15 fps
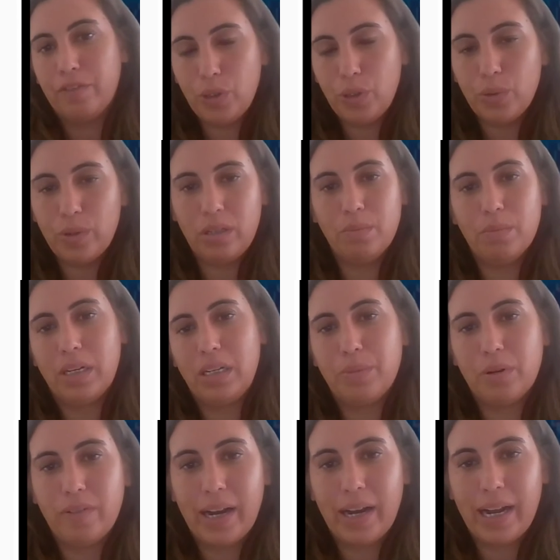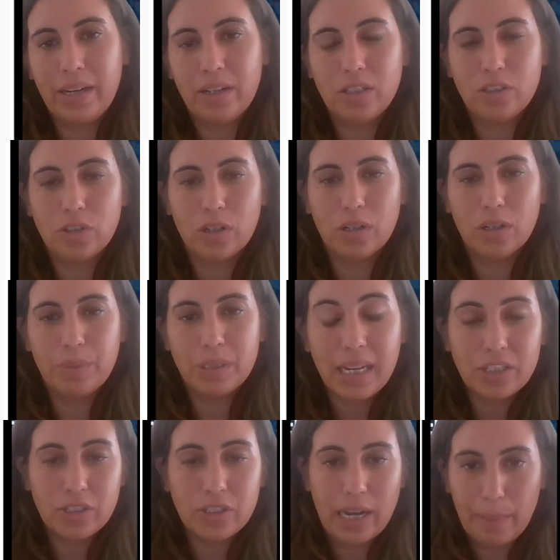few e-money providers or
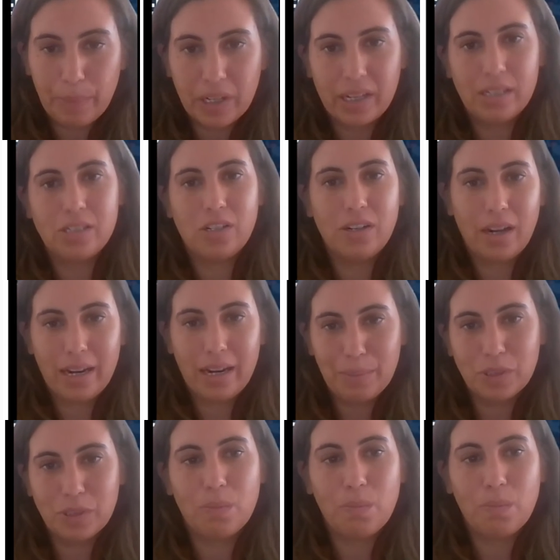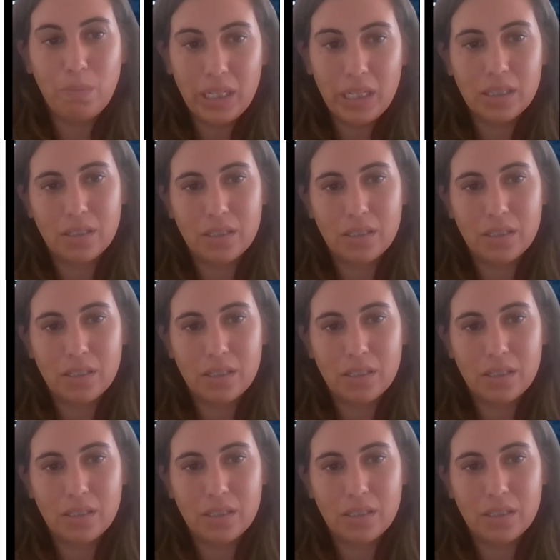potential applicants are not able to meet